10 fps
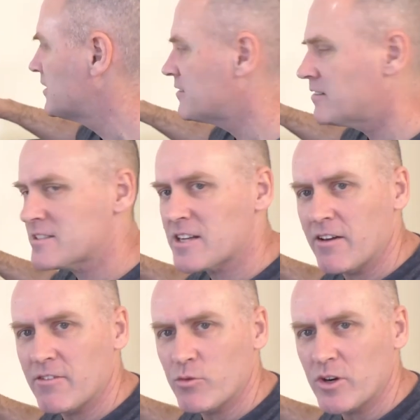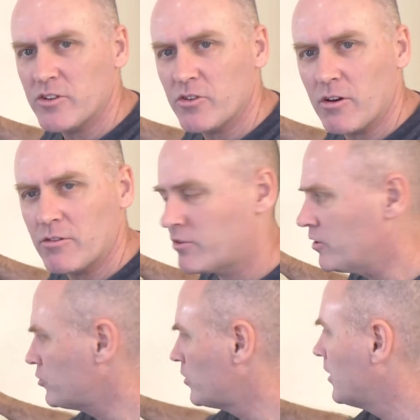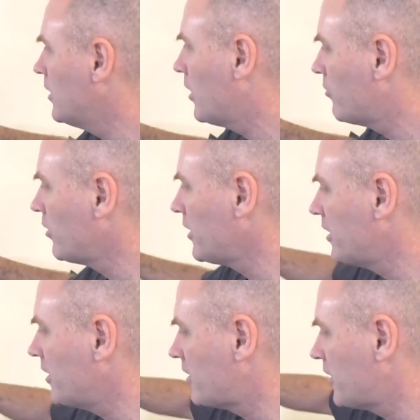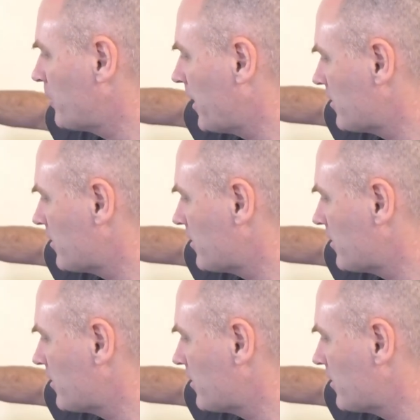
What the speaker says: doesn't have a really solid feel to it. A really neat thing about